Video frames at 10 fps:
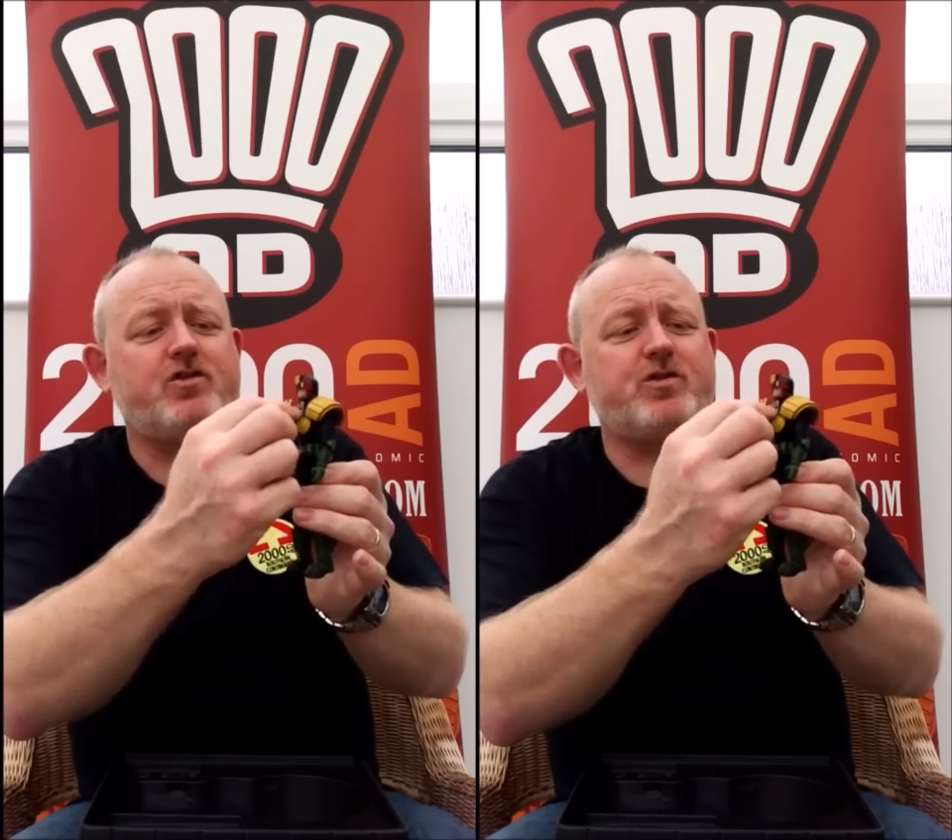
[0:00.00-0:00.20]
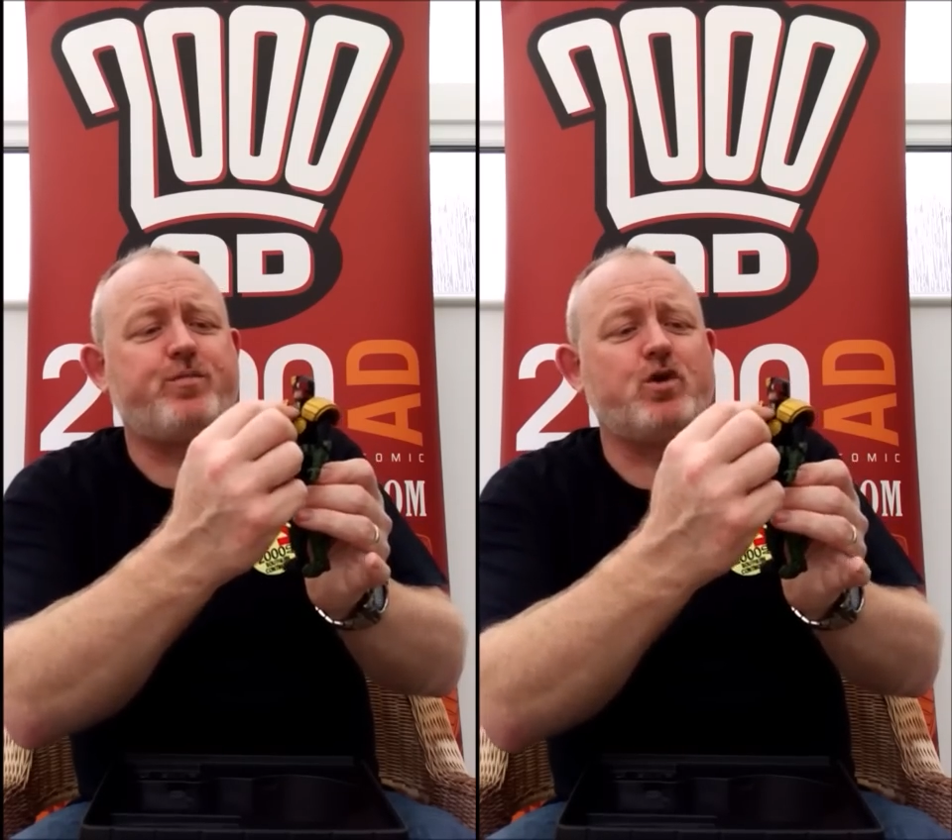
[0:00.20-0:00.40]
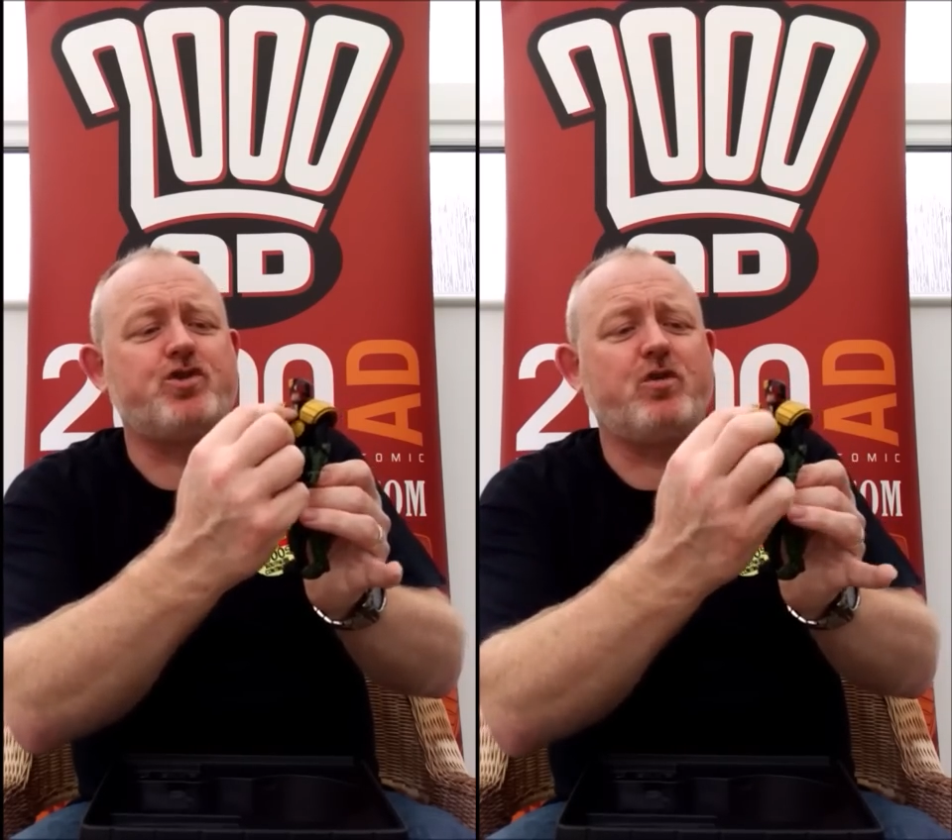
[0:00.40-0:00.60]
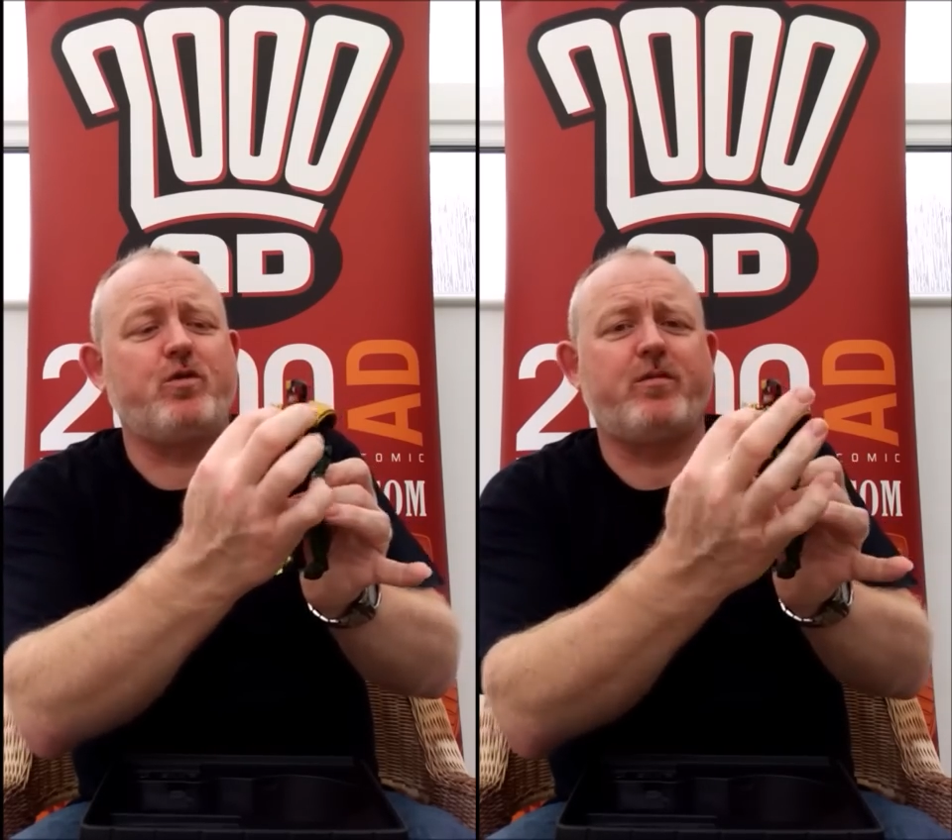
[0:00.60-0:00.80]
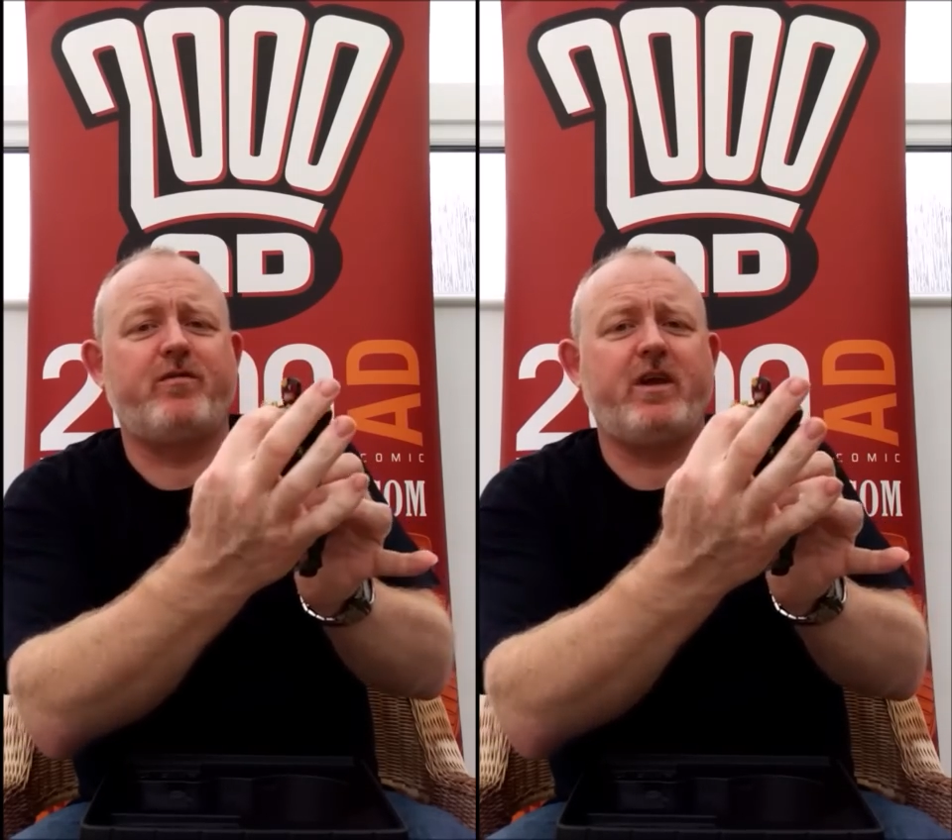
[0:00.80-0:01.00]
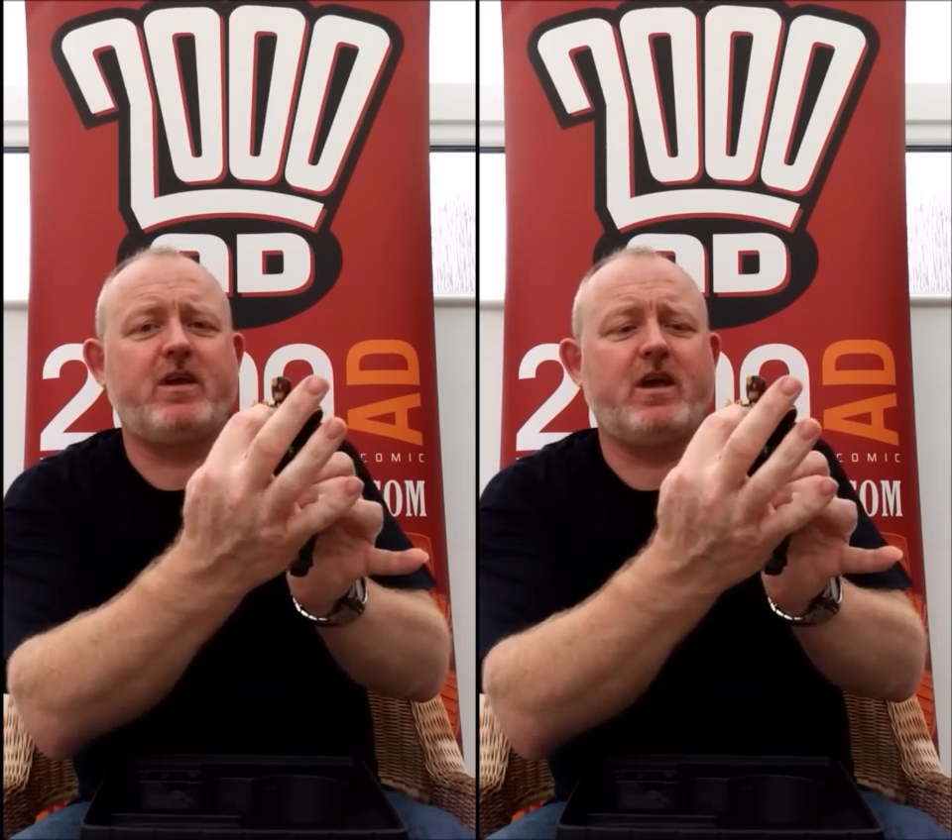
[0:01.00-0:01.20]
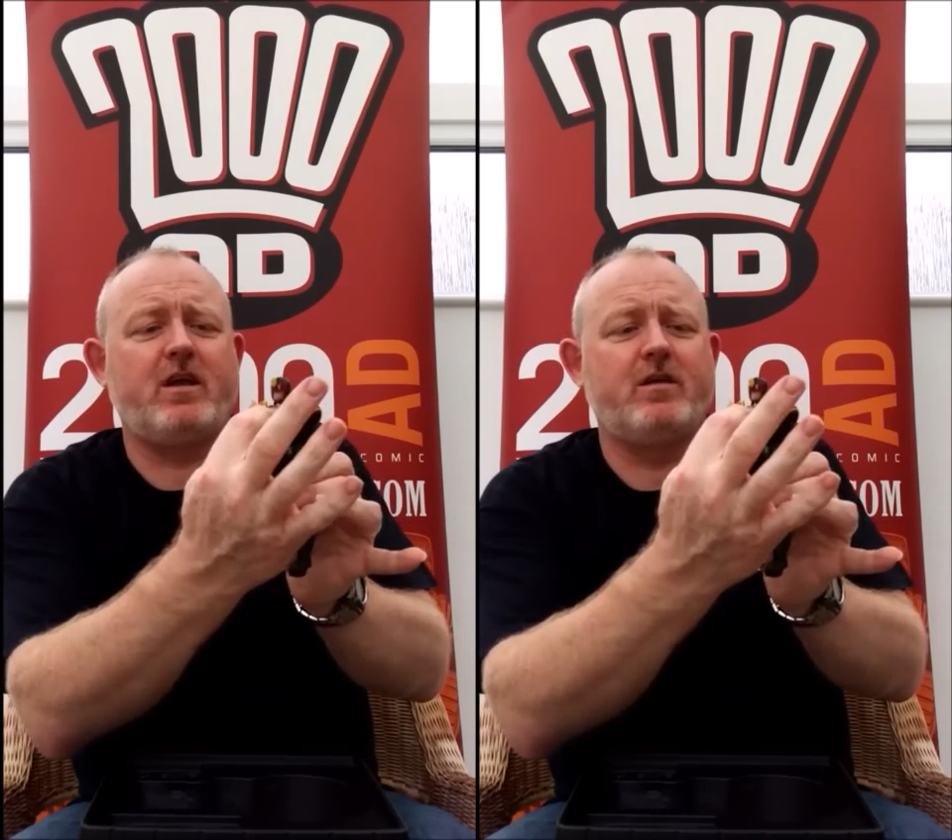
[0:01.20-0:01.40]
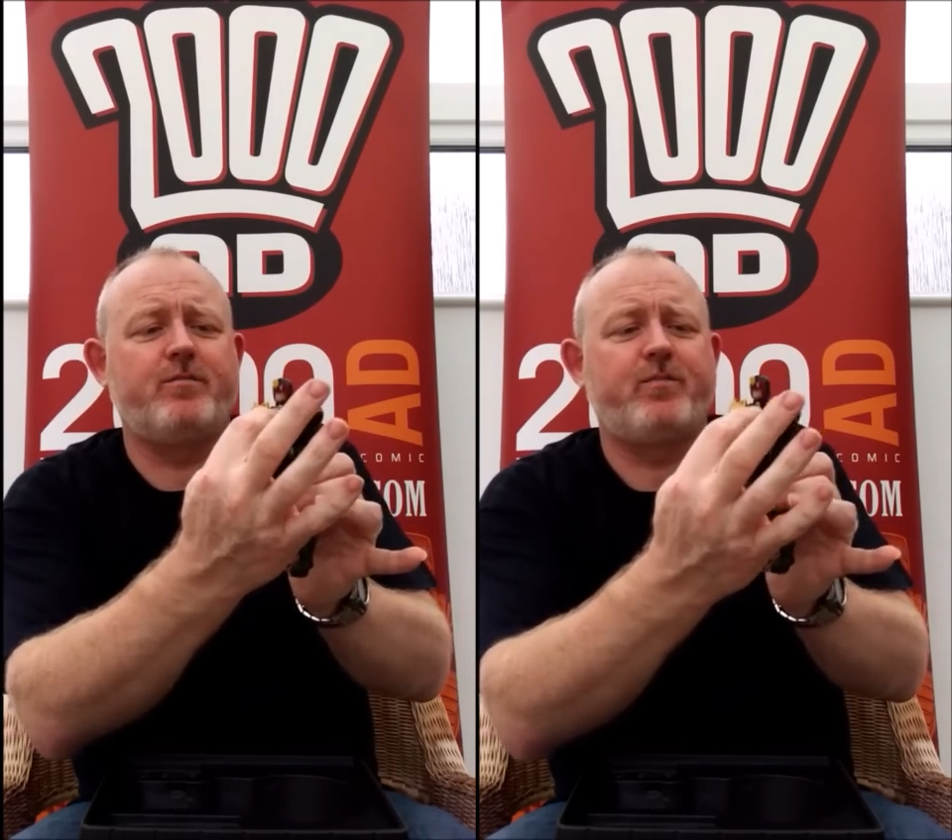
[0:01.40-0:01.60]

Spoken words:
just push it up with my finger,